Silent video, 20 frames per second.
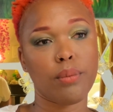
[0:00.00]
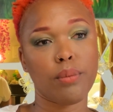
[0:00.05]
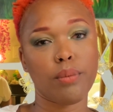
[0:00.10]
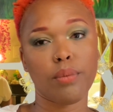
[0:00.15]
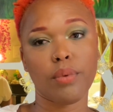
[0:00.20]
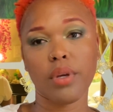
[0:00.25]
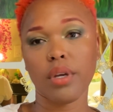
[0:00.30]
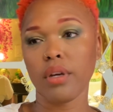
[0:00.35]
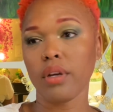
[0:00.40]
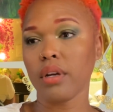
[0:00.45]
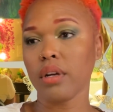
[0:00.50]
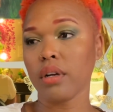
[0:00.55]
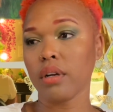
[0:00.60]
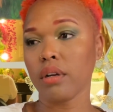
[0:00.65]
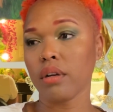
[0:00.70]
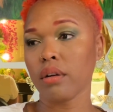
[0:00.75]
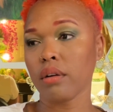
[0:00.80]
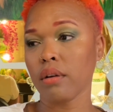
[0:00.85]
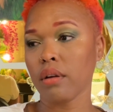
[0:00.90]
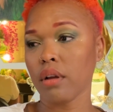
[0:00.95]

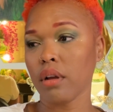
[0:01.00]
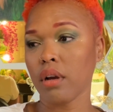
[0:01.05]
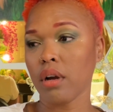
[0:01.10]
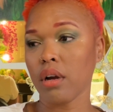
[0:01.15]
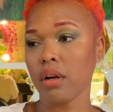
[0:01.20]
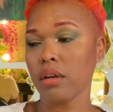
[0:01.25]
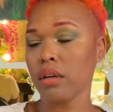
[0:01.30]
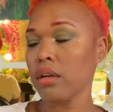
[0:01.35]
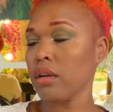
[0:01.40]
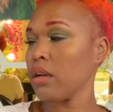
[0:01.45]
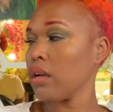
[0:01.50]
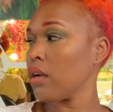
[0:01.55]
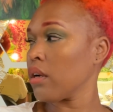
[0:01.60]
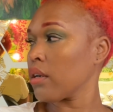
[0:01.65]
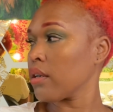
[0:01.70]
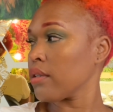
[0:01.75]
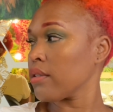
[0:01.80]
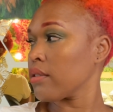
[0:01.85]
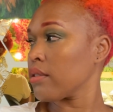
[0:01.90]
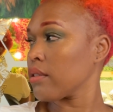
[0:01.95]
we're gone in
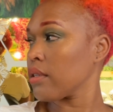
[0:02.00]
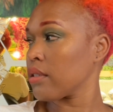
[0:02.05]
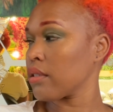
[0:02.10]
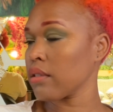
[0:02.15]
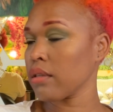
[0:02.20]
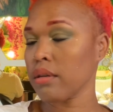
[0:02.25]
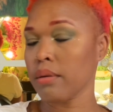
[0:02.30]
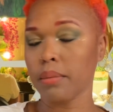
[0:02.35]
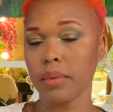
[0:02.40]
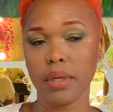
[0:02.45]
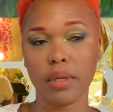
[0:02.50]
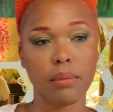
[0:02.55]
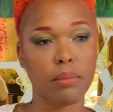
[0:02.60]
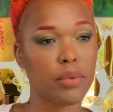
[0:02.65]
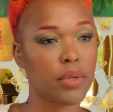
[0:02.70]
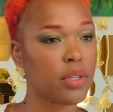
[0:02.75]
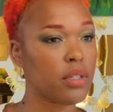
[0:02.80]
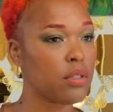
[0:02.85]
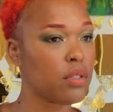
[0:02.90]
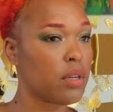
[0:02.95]
August. That's gonna be
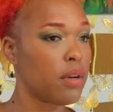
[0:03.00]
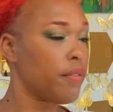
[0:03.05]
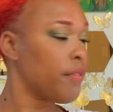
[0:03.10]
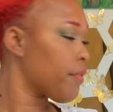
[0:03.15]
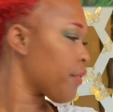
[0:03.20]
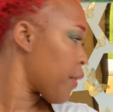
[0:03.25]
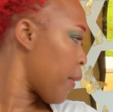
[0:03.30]
pretty tough.